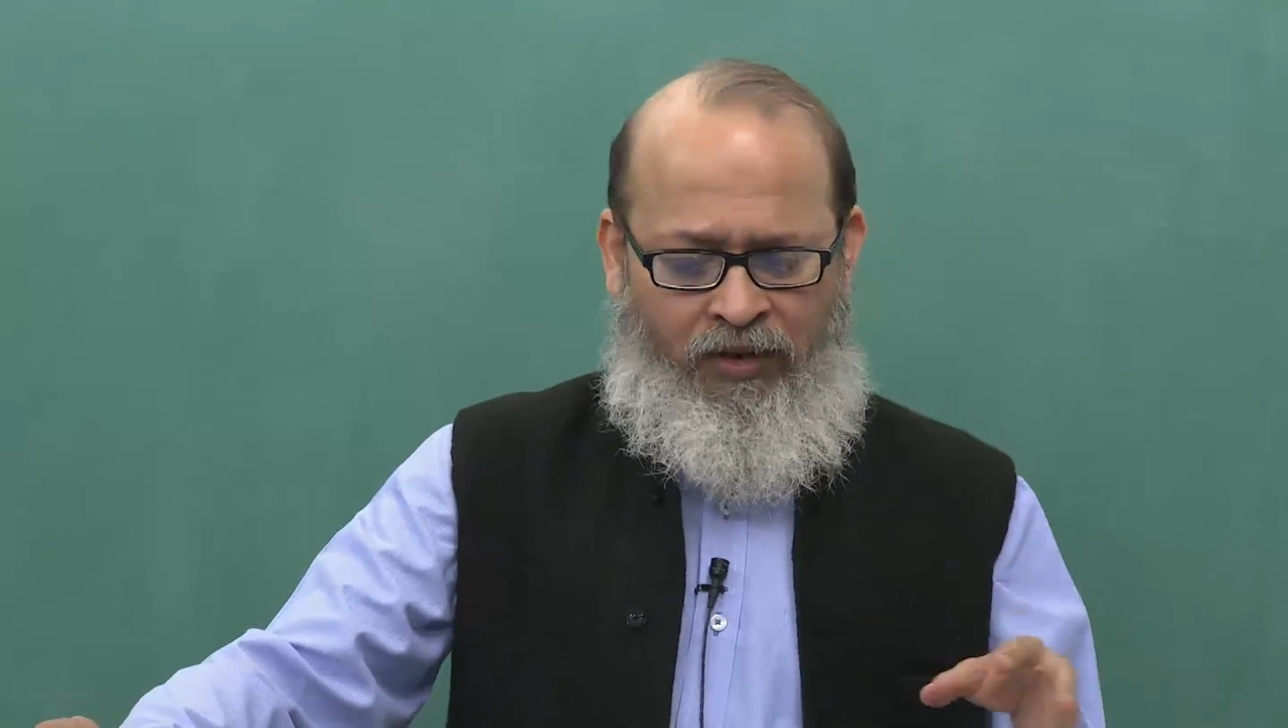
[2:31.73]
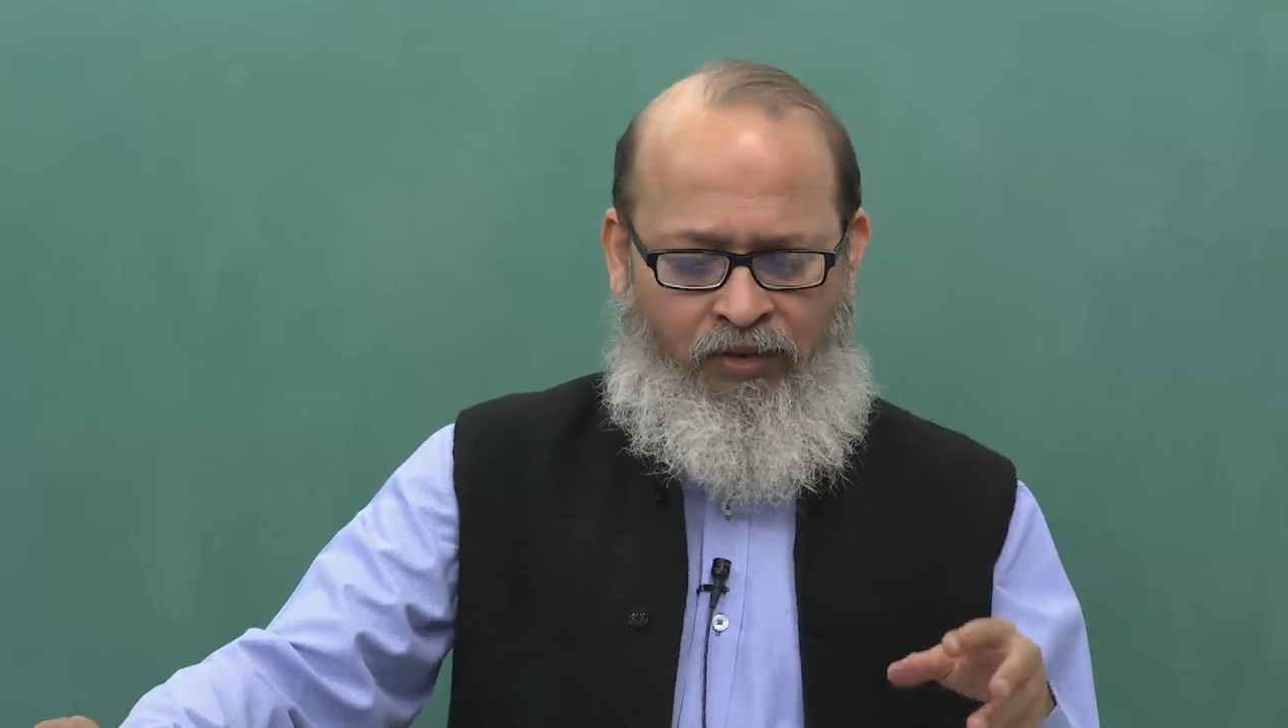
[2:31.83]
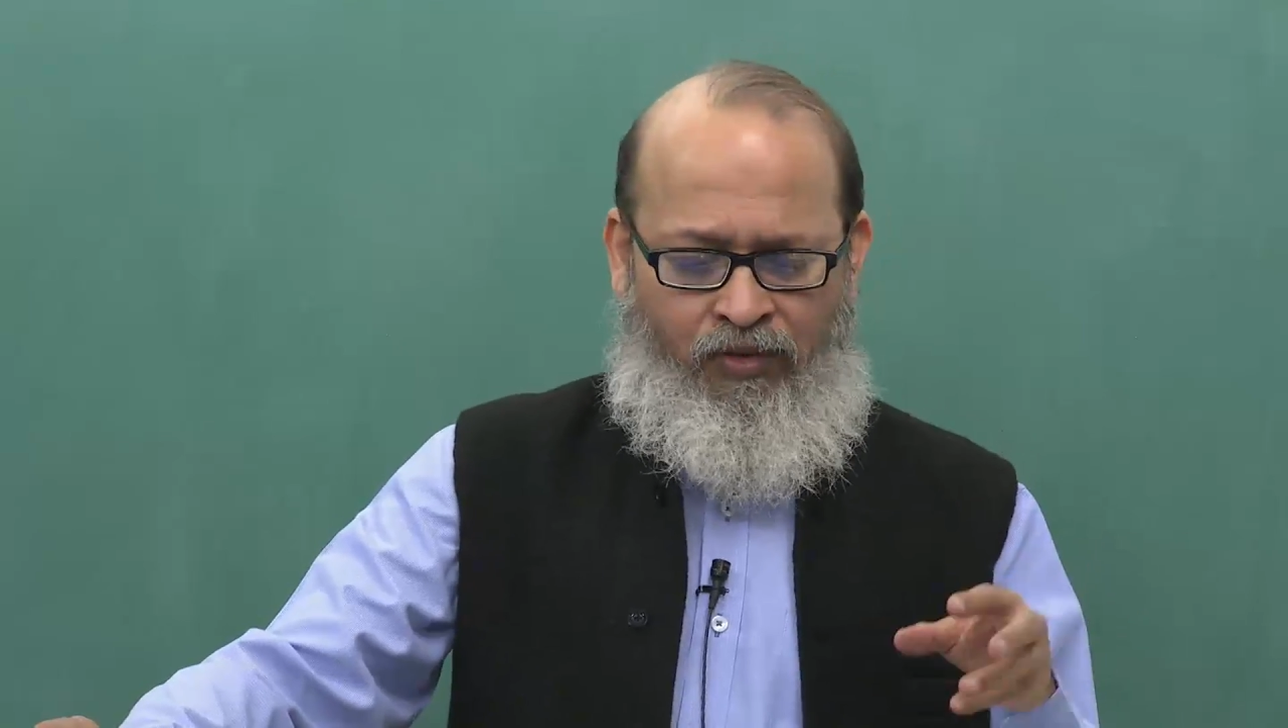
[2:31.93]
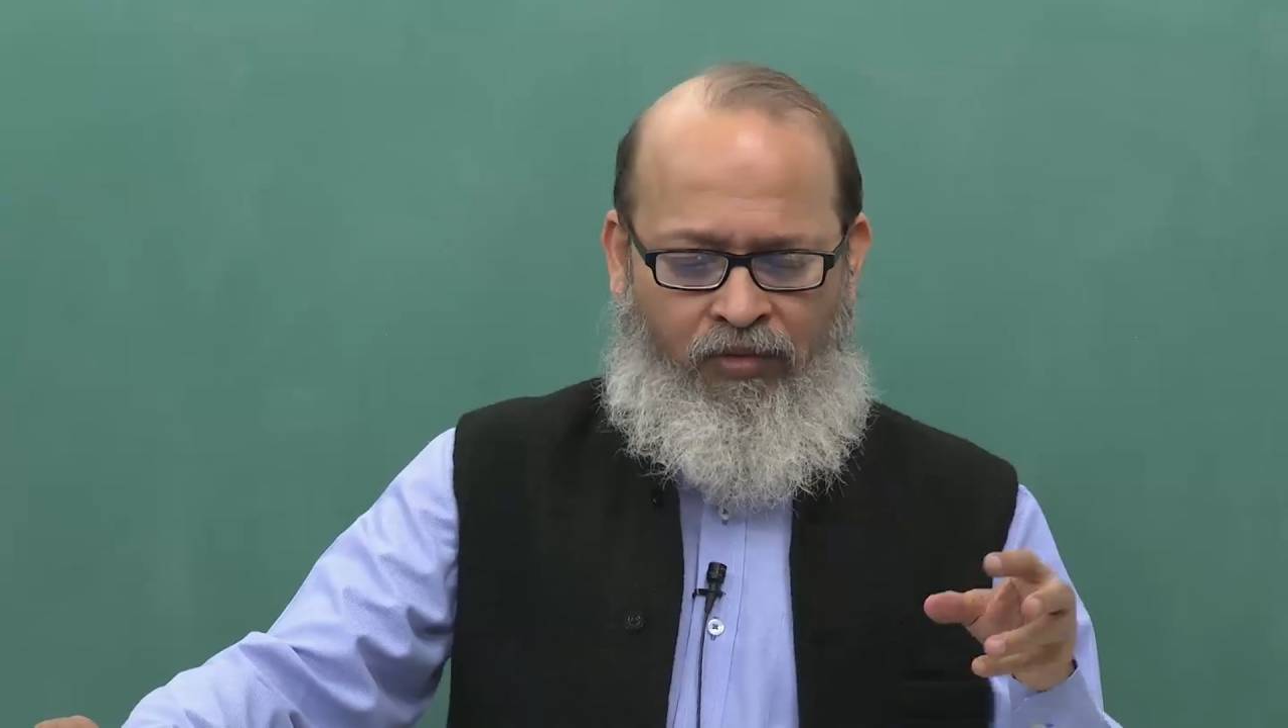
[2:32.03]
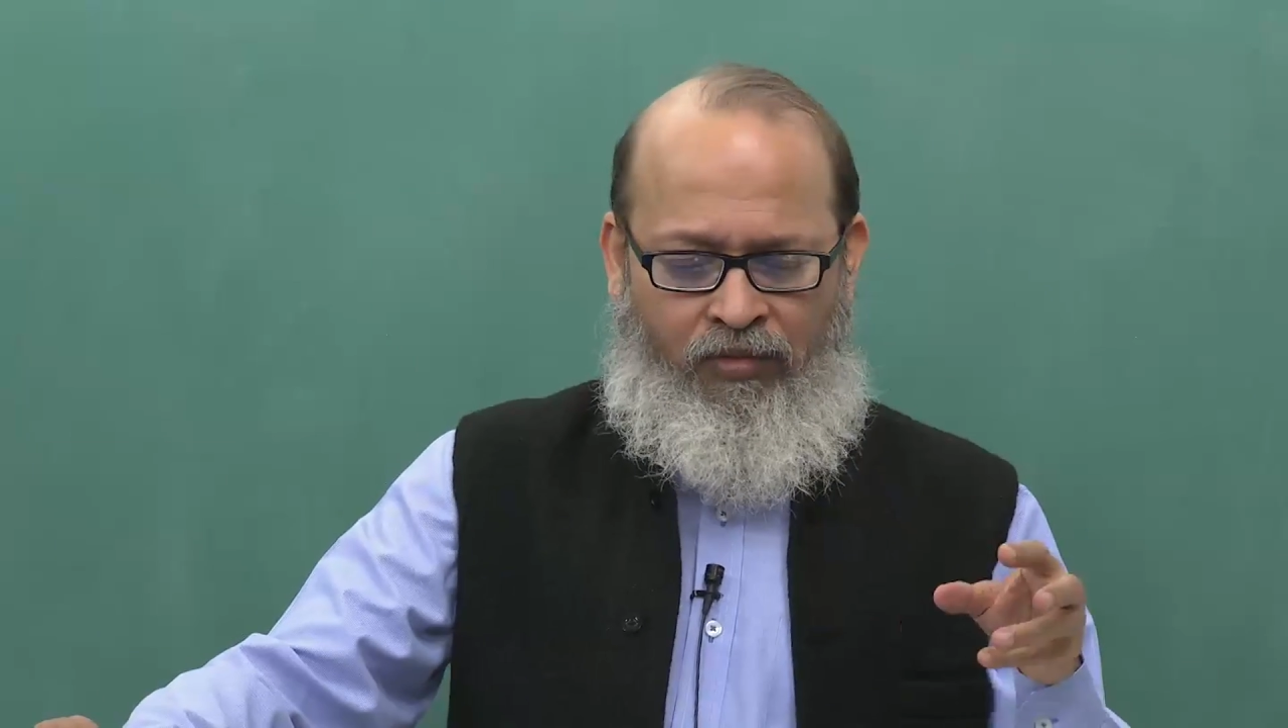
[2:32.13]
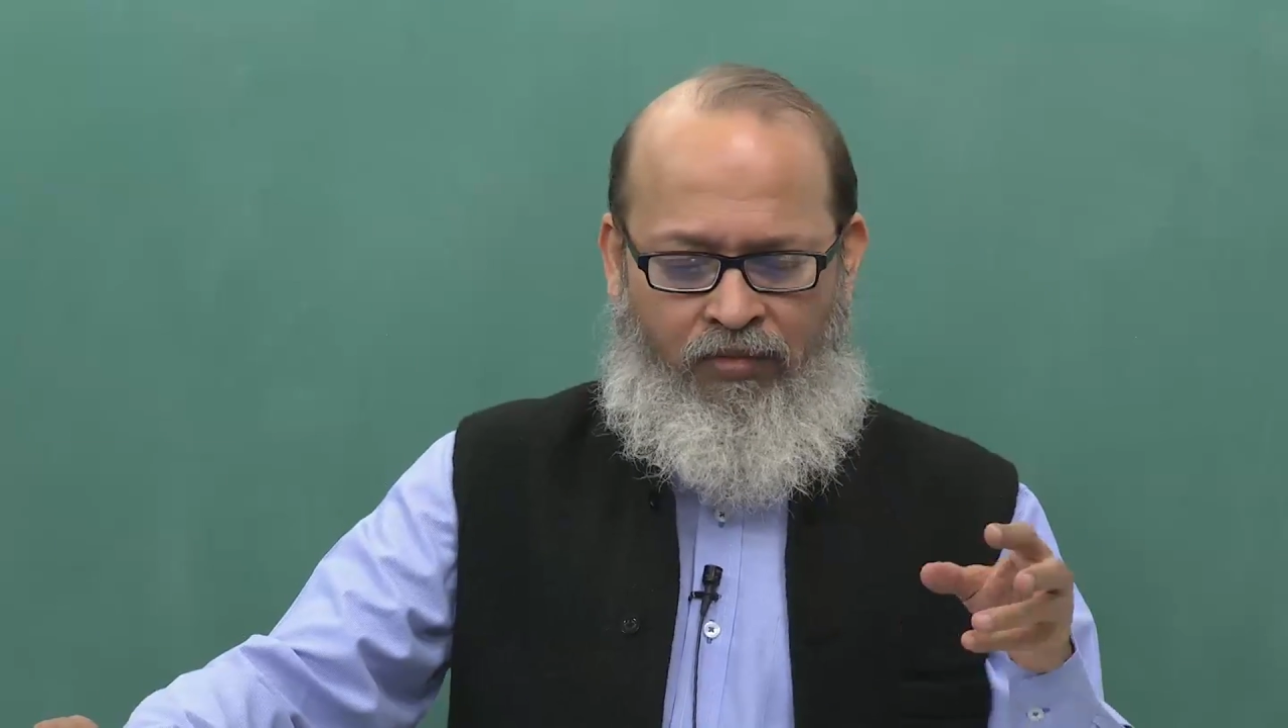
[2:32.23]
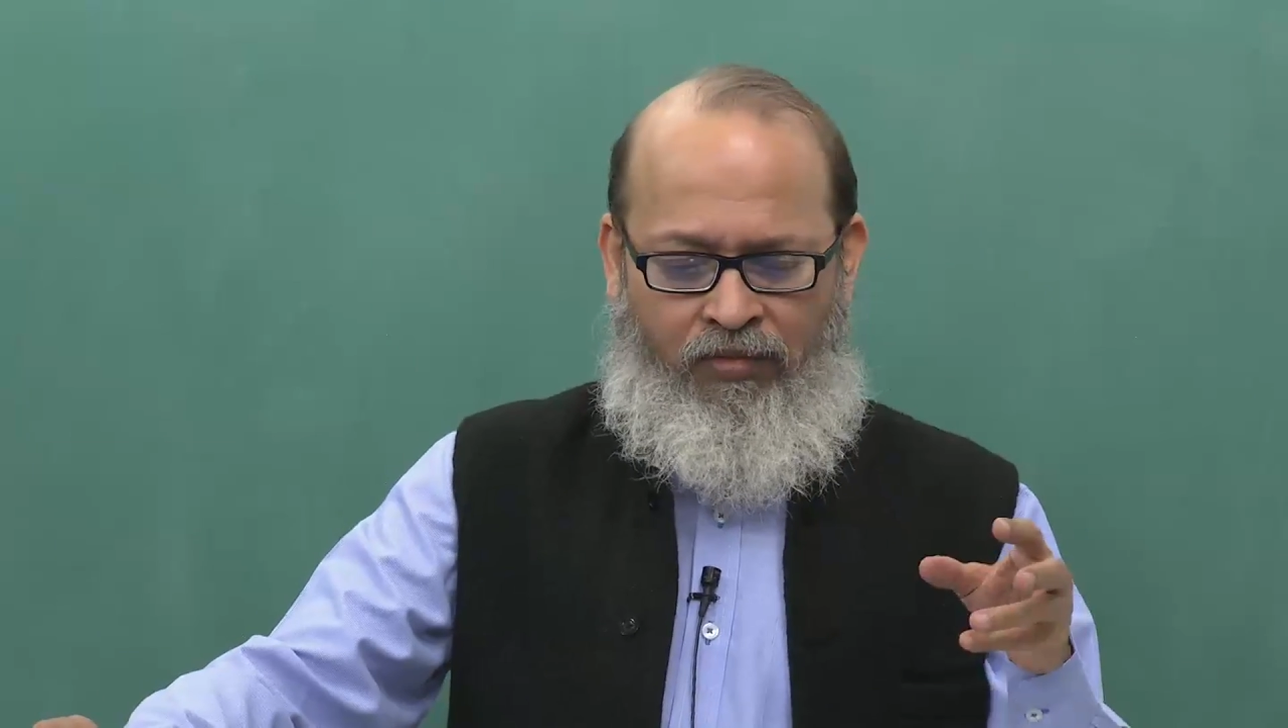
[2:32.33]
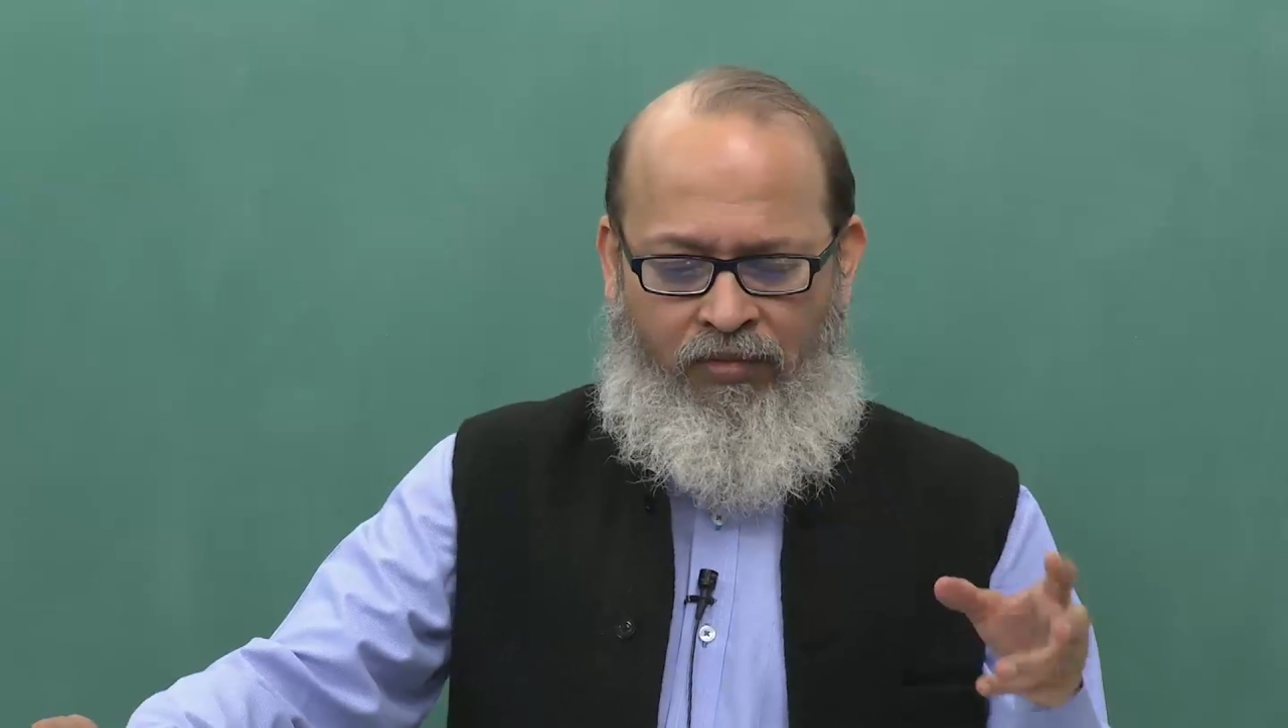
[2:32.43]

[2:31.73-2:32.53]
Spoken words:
these two